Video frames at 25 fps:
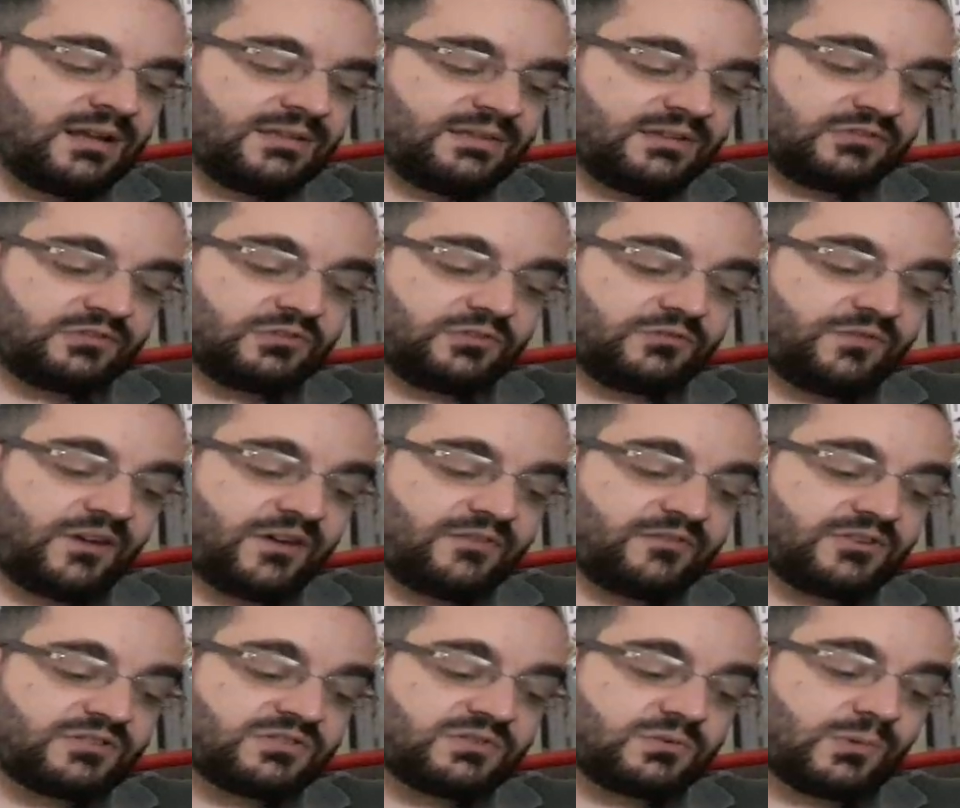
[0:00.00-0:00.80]
the
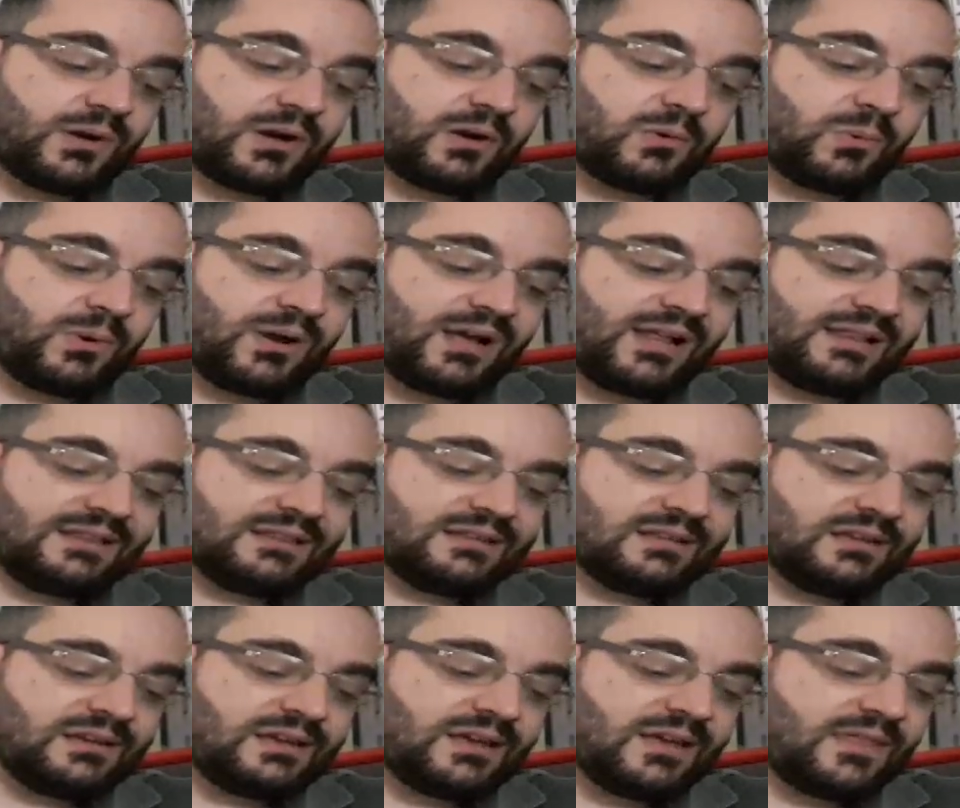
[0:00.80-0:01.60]
survivors were
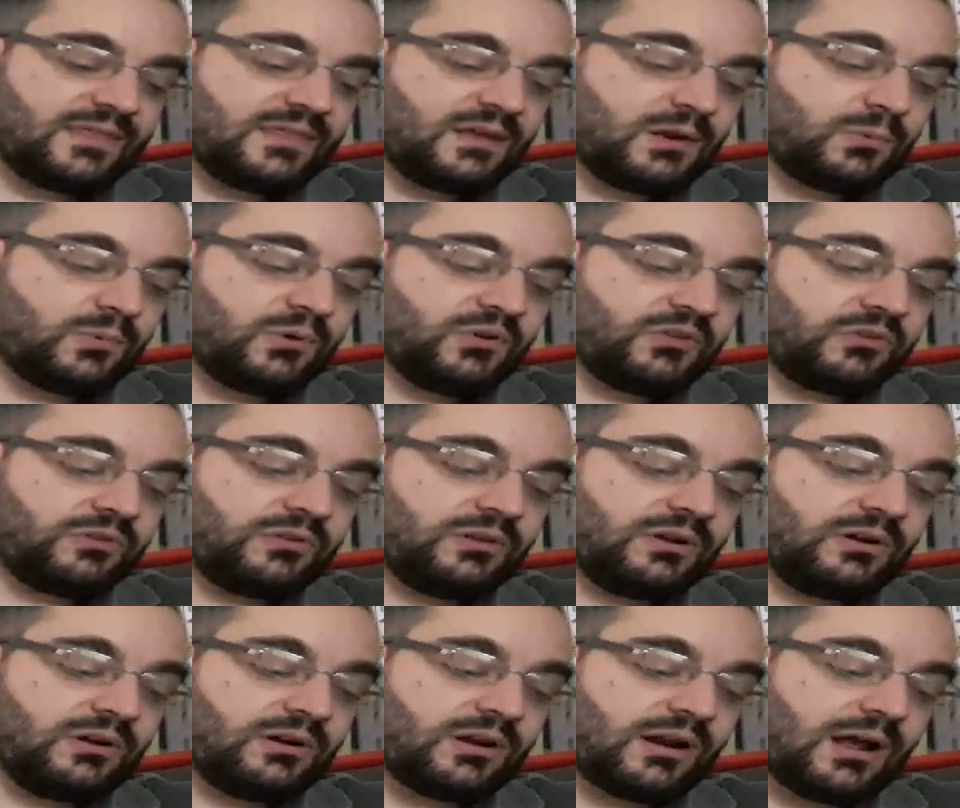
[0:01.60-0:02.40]
wealthy, and there was
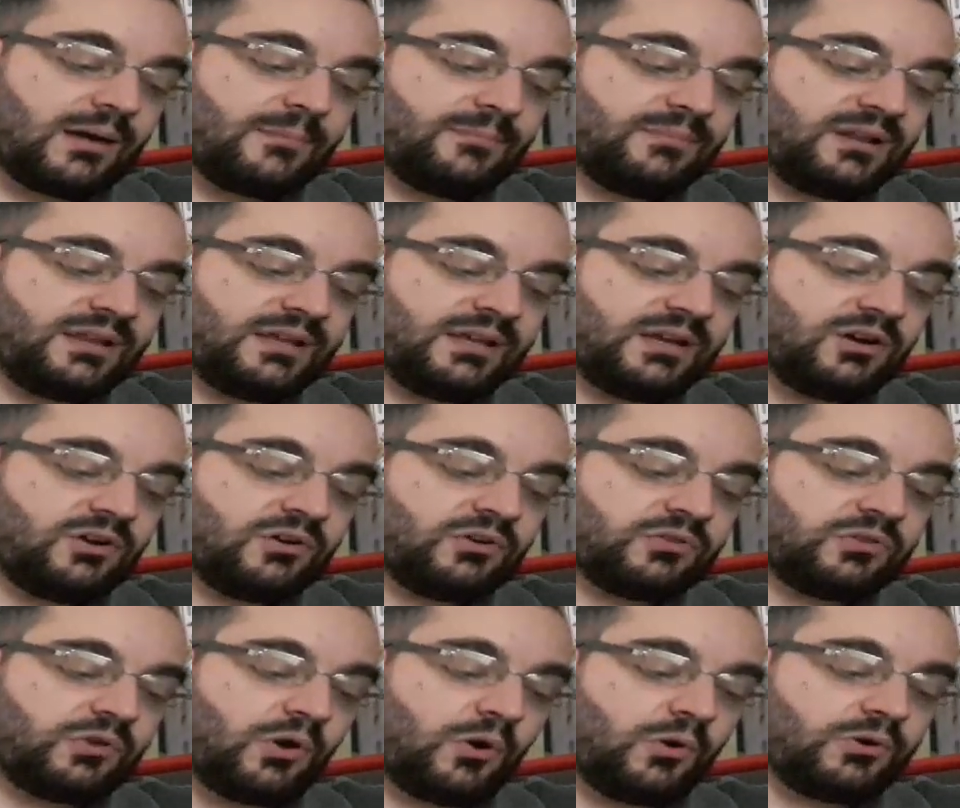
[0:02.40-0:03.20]
no grumbling
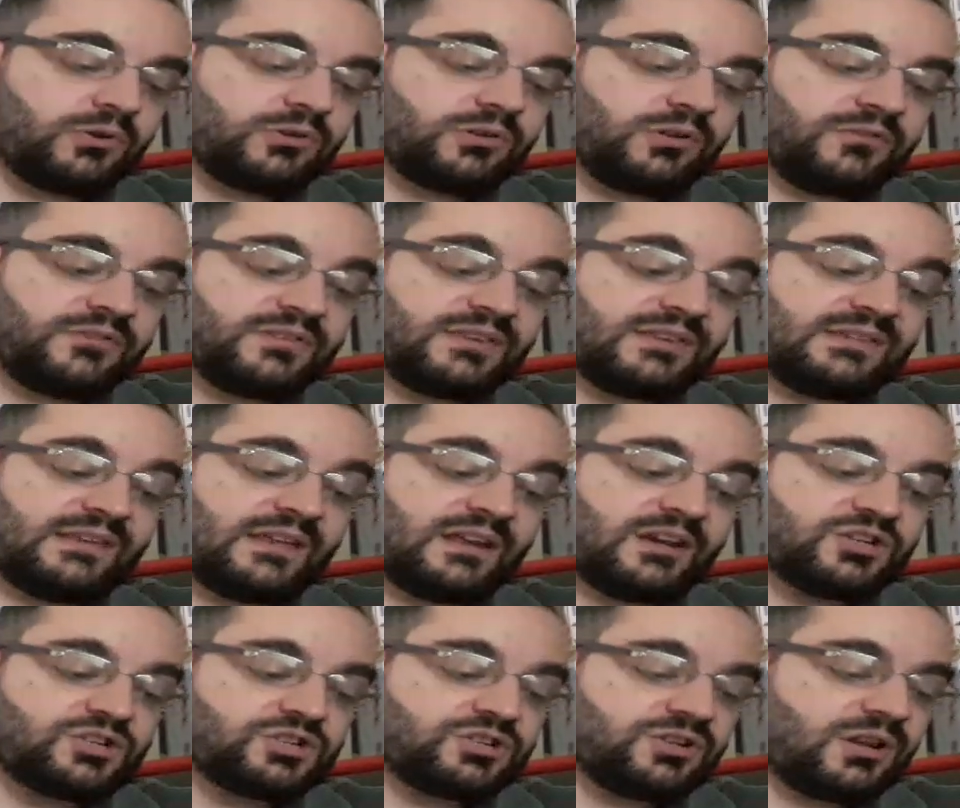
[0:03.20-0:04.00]
or talk of
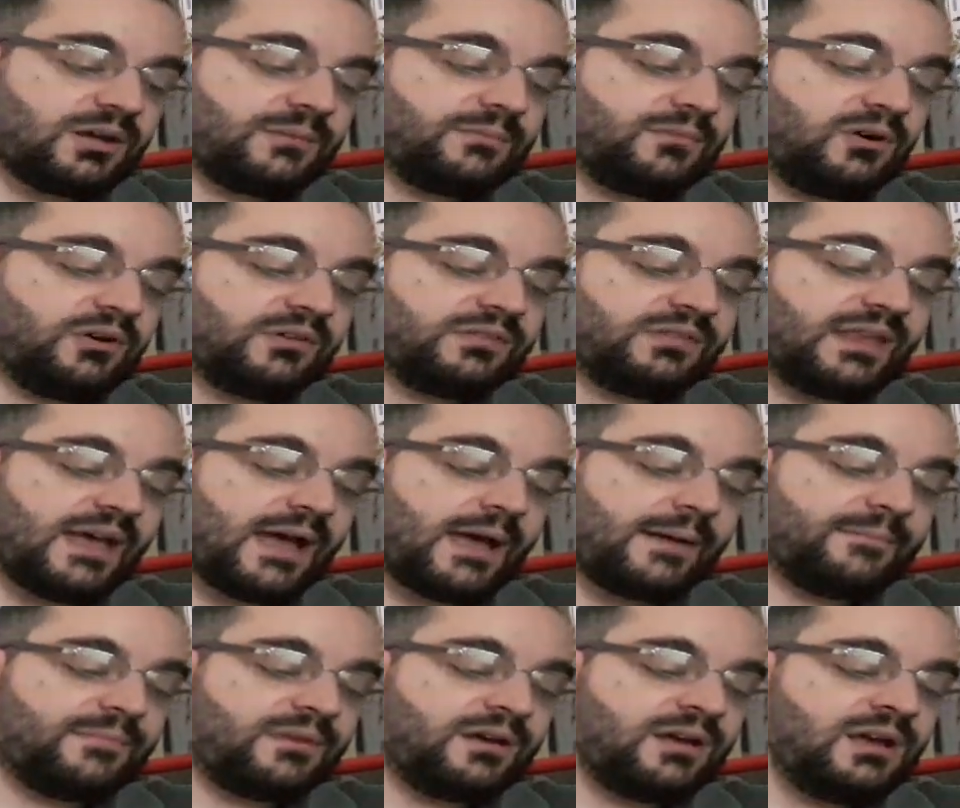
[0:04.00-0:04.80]
desertion among
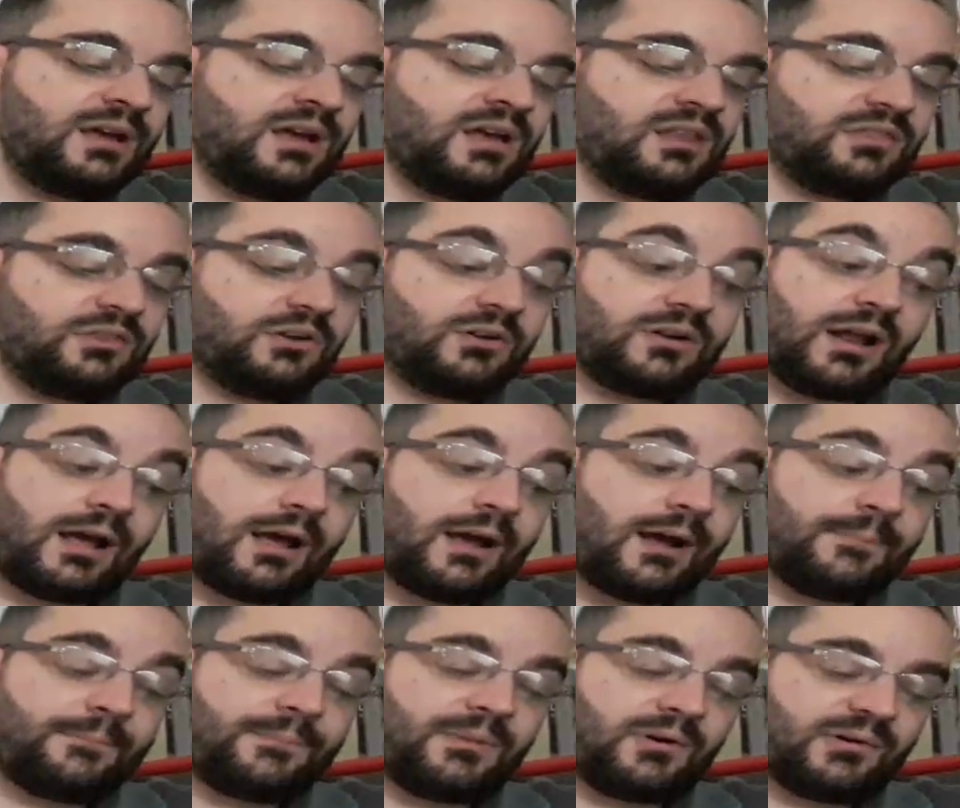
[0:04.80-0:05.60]
them, none
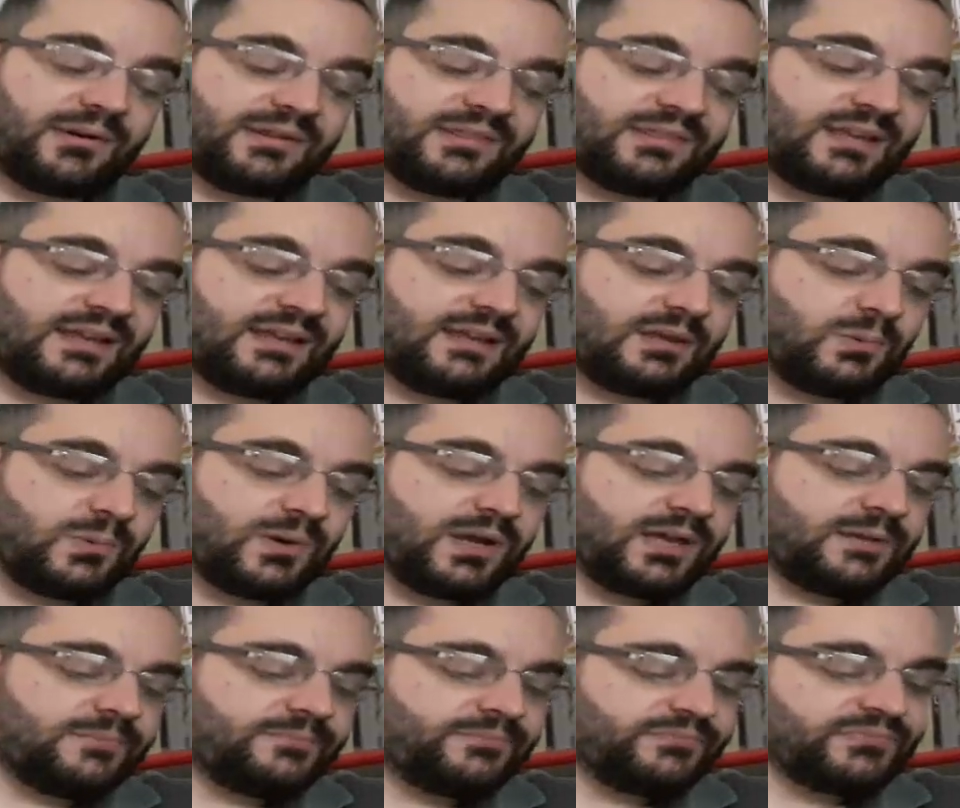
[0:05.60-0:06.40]
apparent
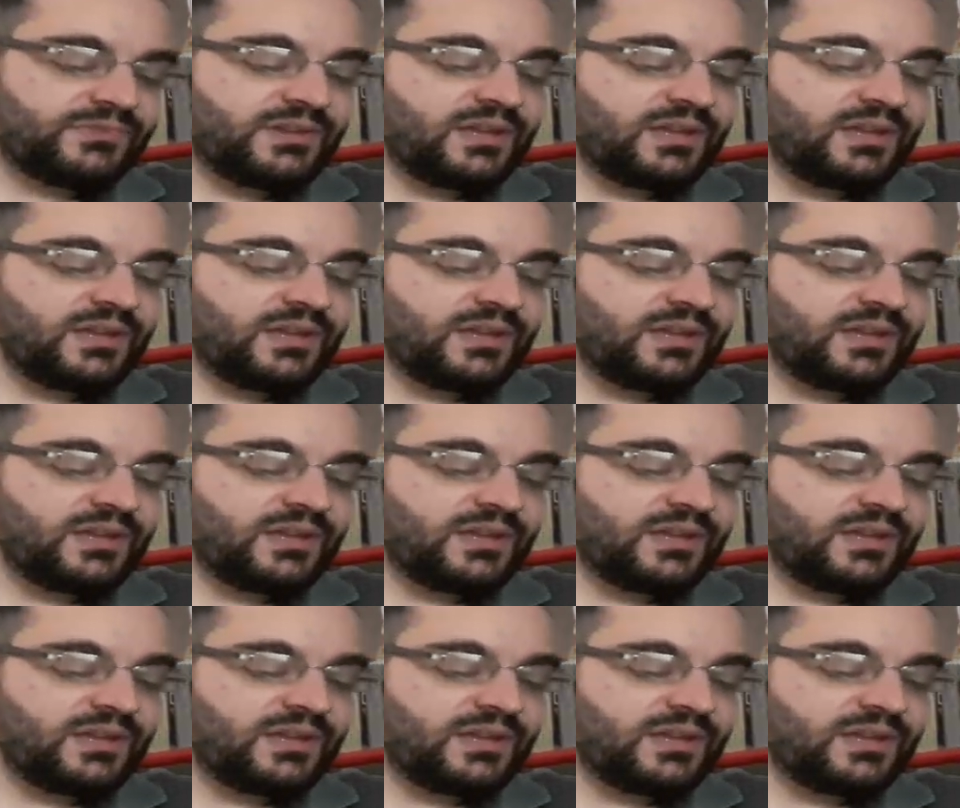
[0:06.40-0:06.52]
anyway.